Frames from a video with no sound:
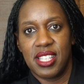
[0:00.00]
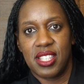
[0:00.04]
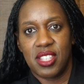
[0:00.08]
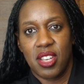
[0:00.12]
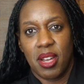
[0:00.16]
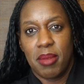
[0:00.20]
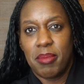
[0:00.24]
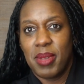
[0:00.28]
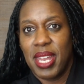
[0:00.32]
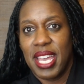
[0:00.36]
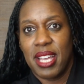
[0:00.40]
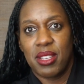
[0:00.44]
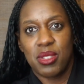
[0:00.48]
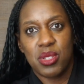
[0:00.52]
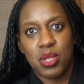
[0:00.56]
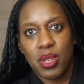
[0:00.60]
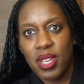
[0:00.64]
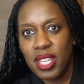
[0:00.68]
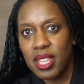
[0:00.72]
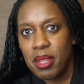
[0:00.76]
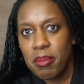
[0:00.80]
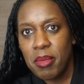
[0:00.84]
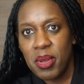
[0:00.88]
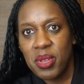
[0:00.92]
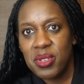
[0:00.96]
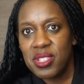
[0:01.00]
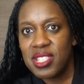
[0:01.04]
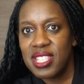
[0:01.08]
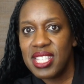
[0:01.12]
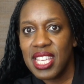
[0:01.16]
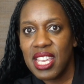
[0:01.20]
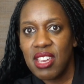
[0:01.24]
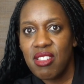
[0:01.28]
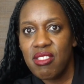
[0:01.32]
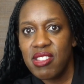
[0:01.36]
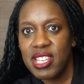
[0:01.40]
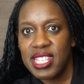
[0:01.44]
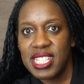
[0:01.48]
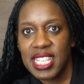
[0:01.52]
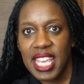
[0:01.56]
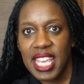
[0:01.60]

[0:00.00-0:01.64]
I'm now doing the most serious